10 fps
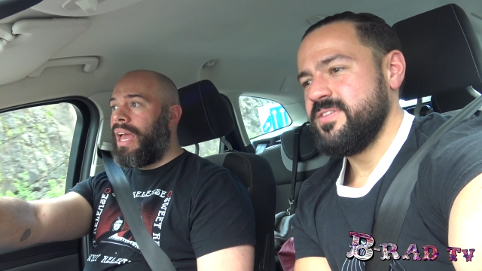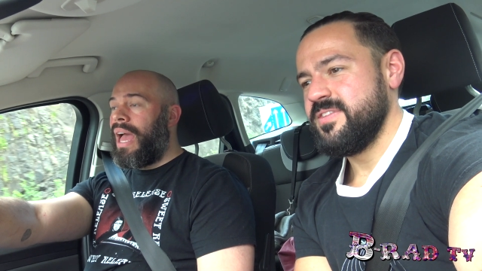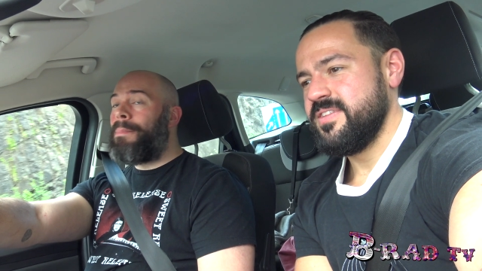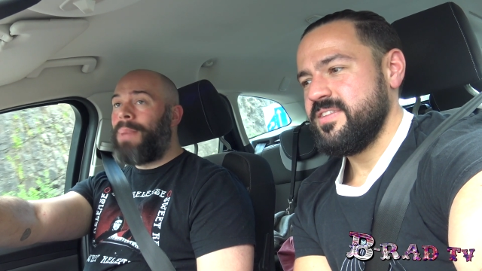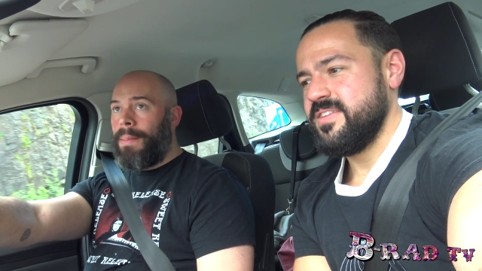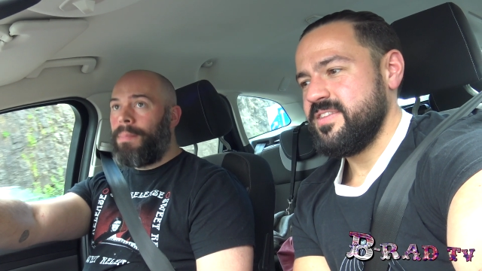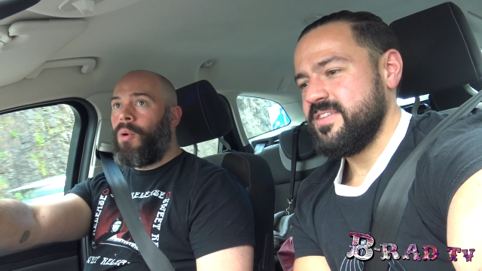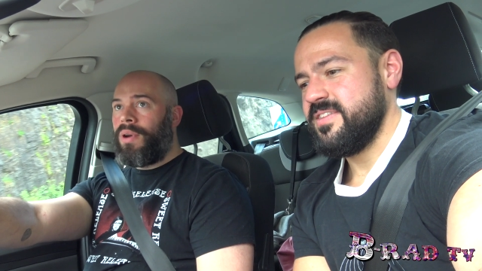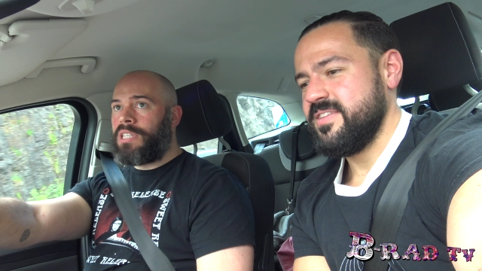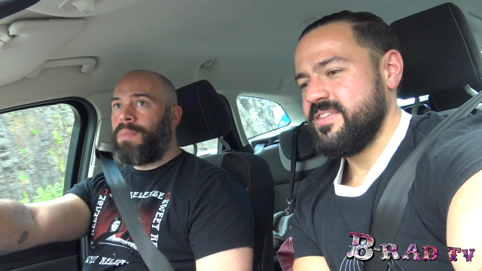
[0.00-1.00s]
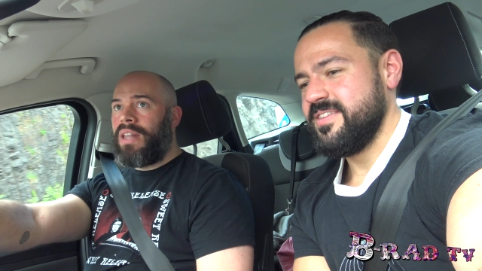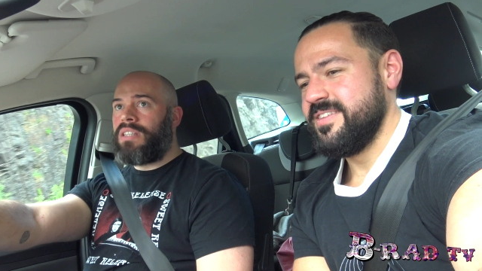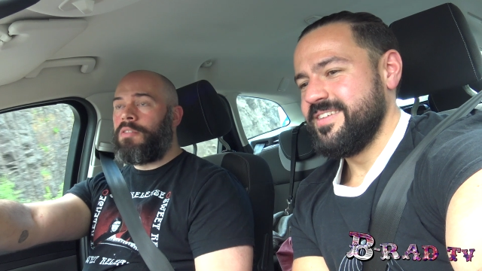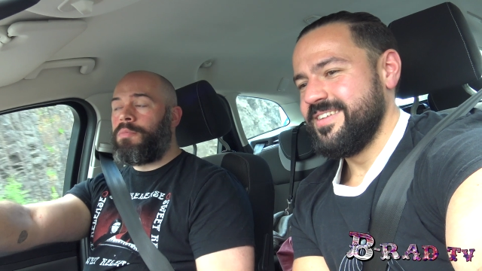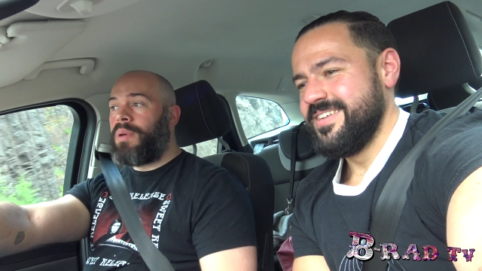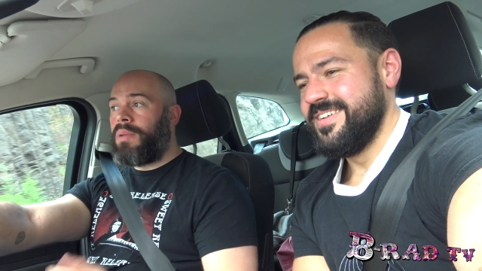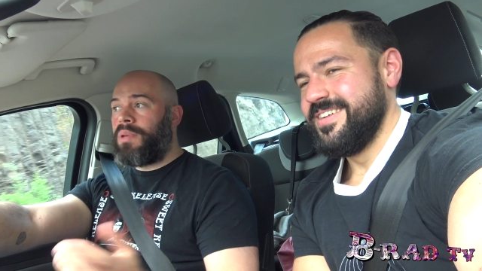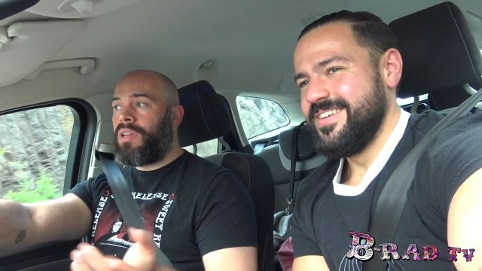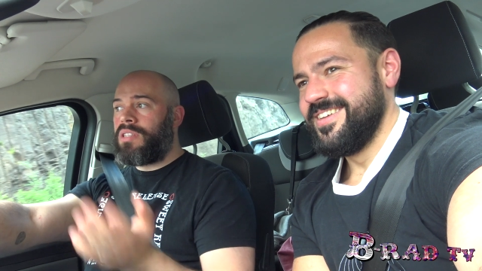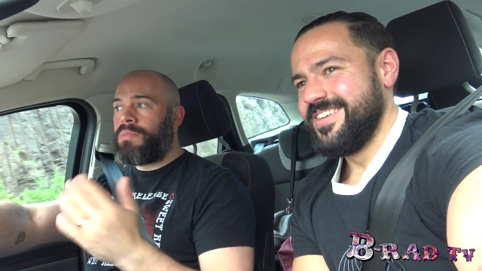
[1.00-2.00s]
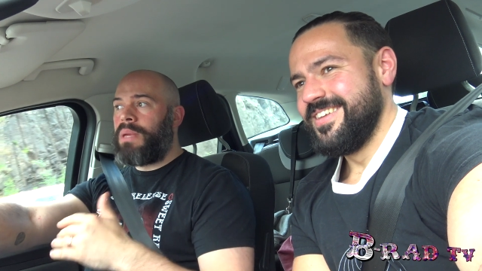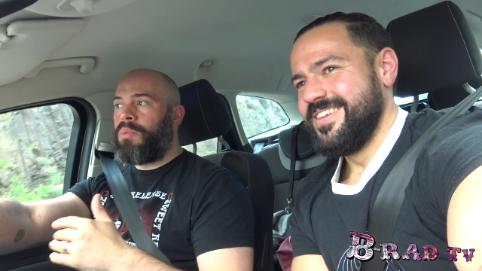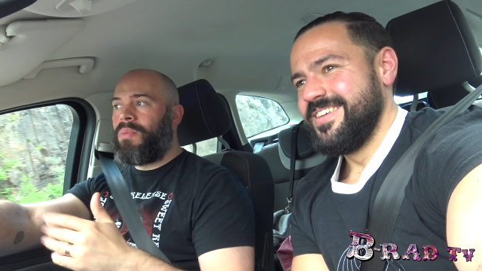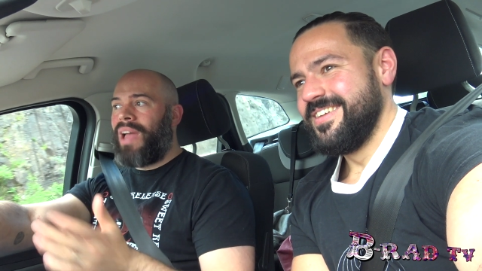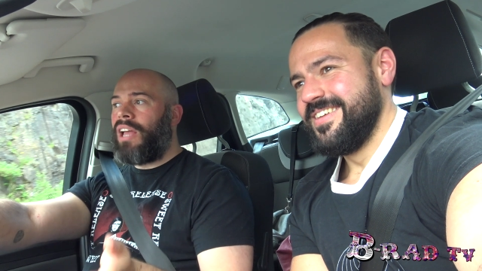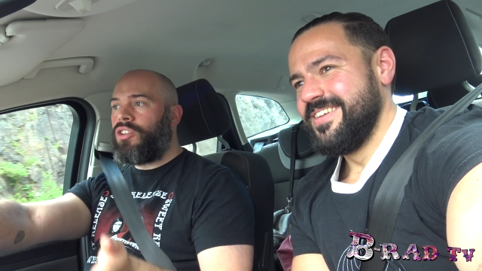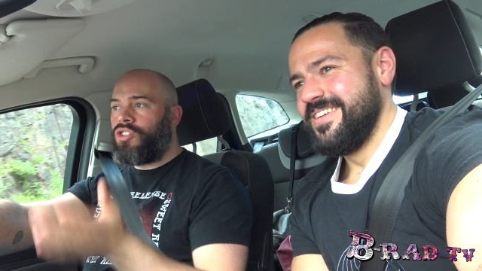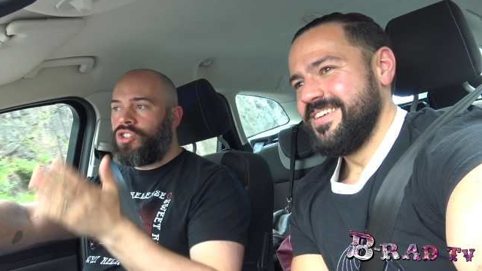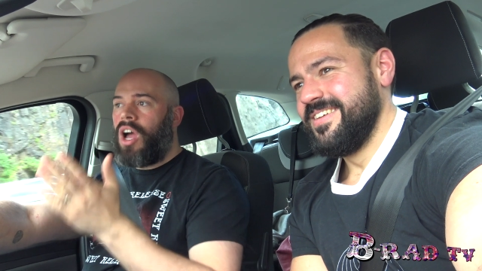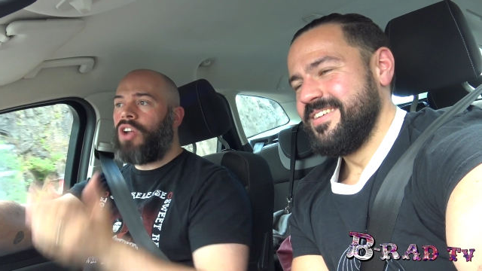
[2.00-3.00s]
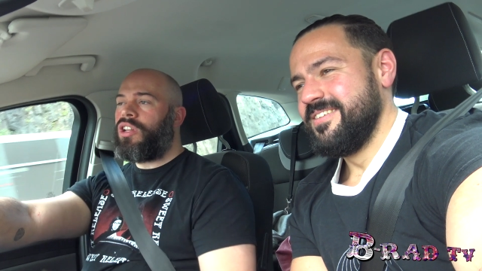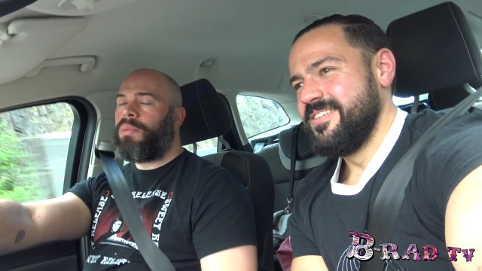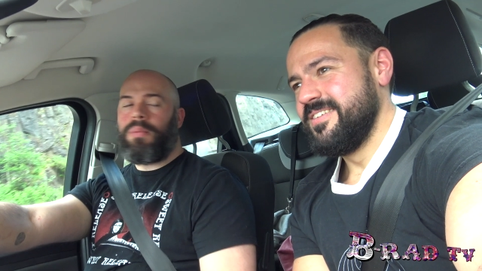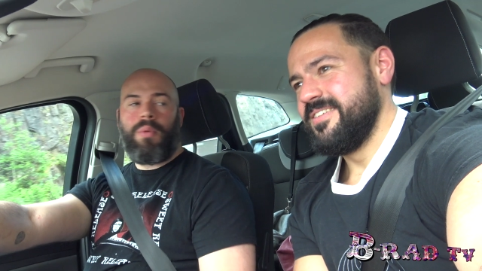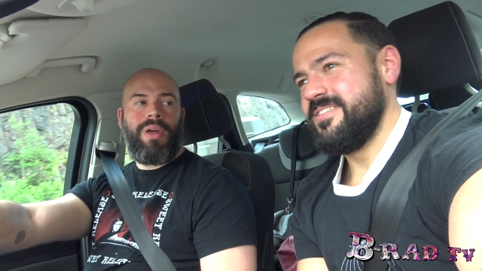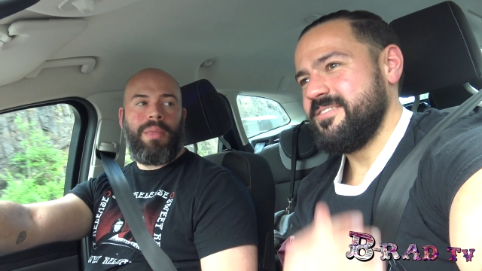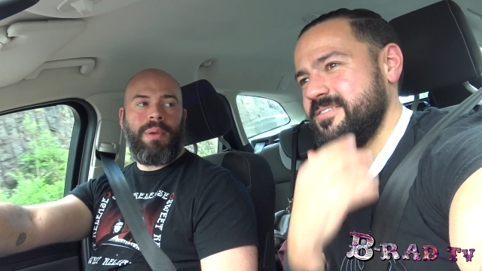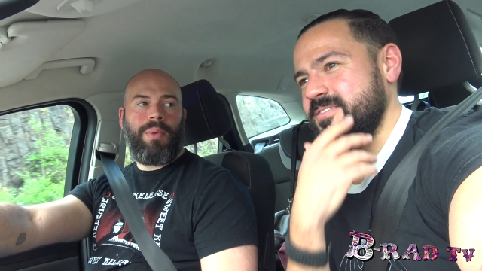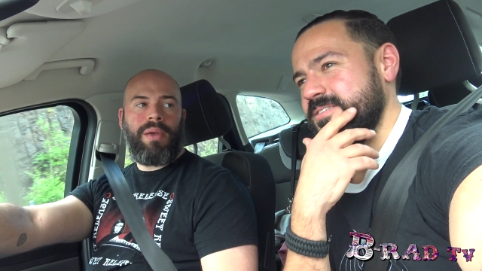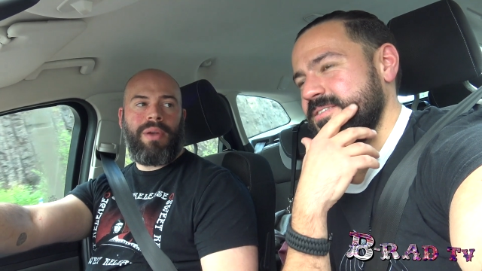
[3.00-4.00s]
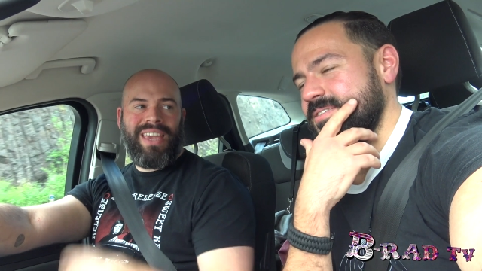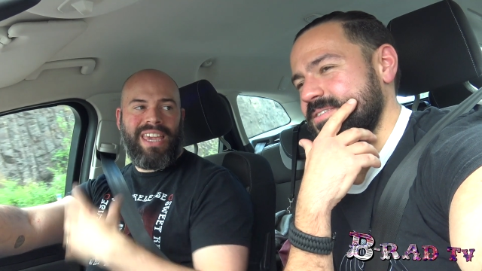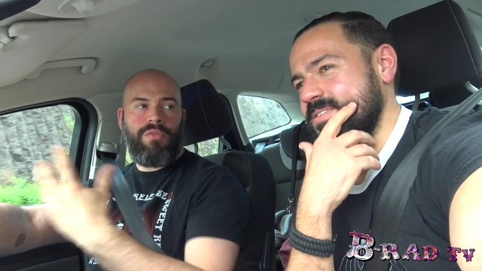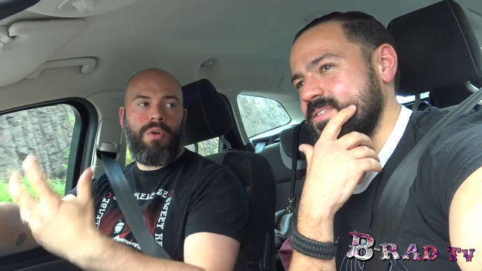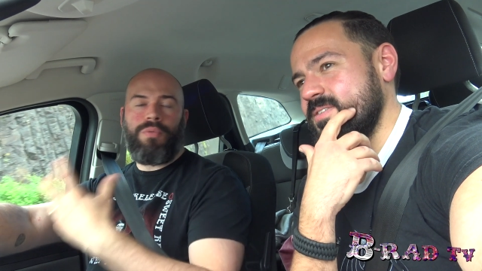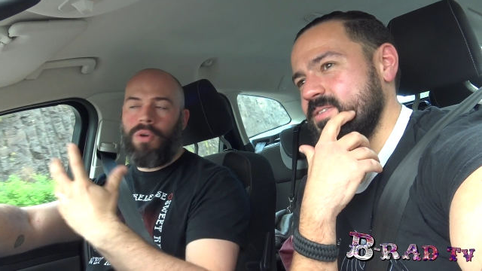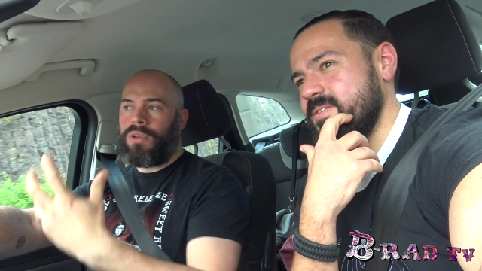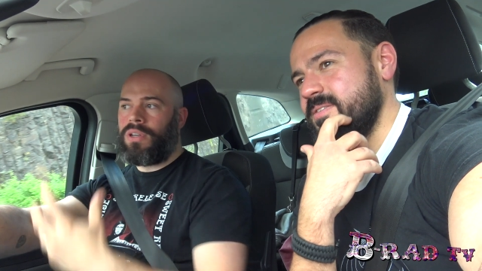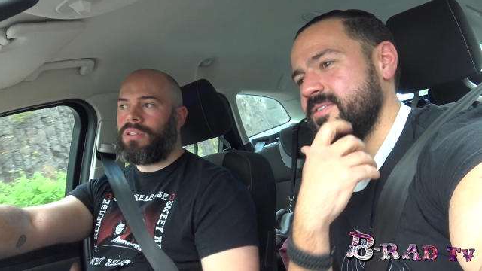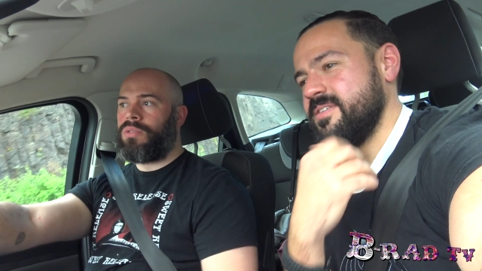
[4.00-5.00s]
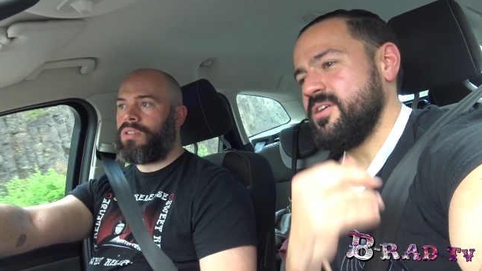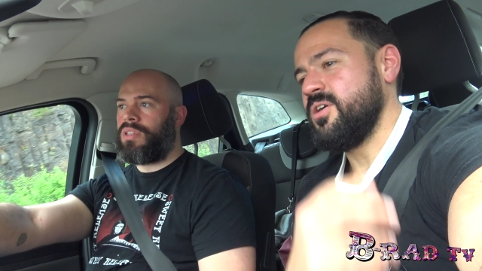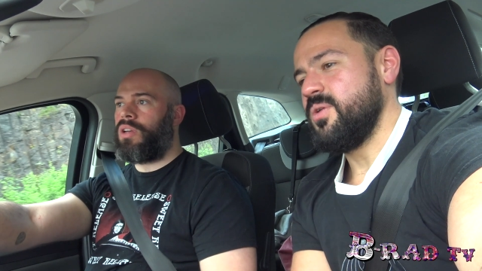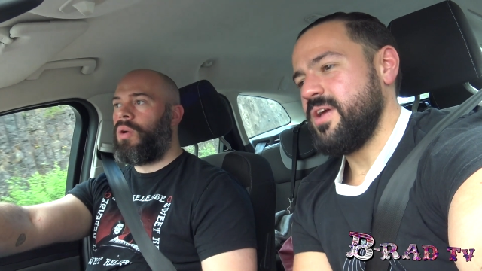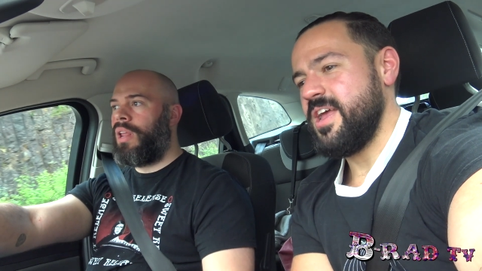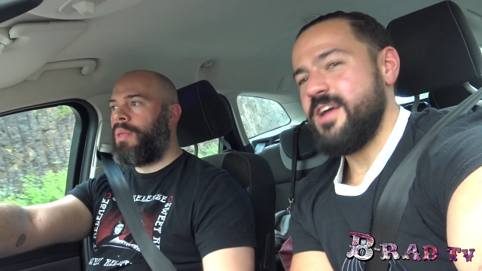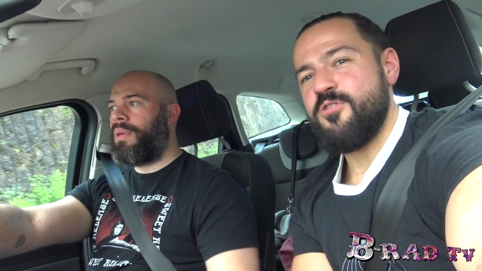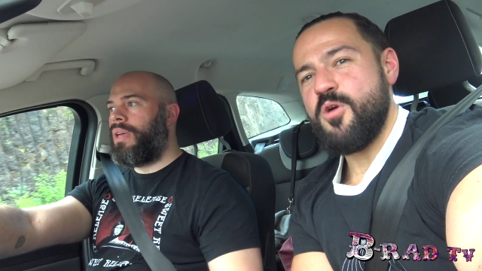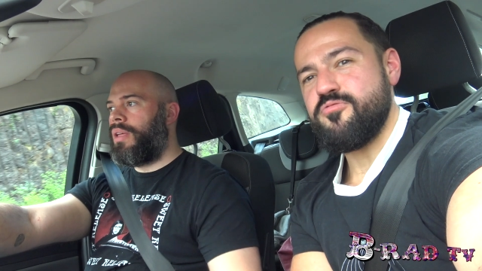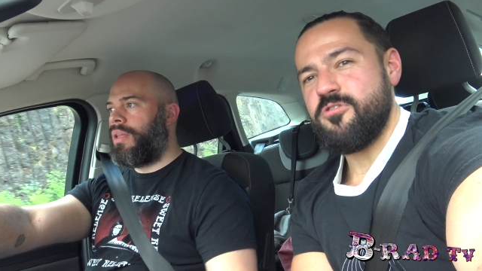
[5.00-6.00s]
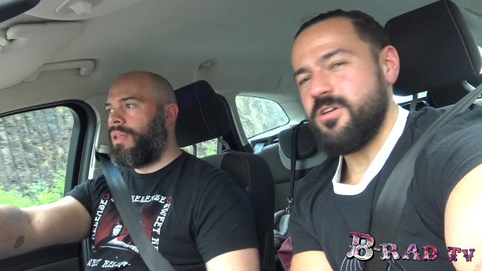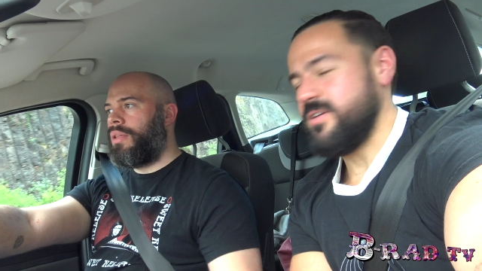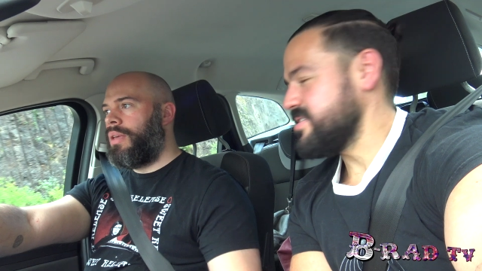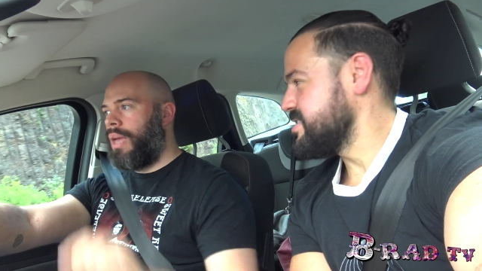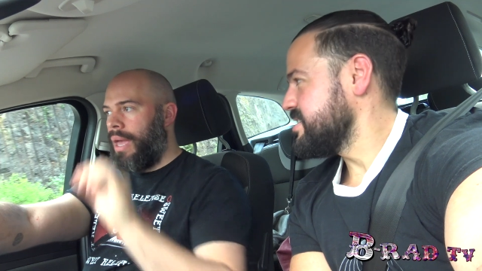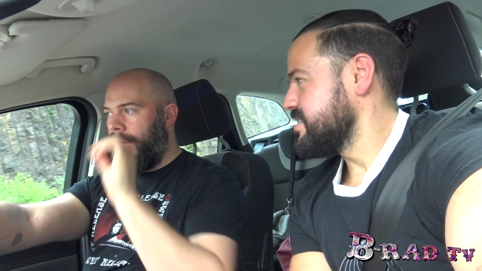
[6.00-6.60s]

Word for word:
Speaker 1: A bit more expensive, but because it's made more, I can charge a little bit more. It'll be like a hero product. oh, hero it. product. Yeah.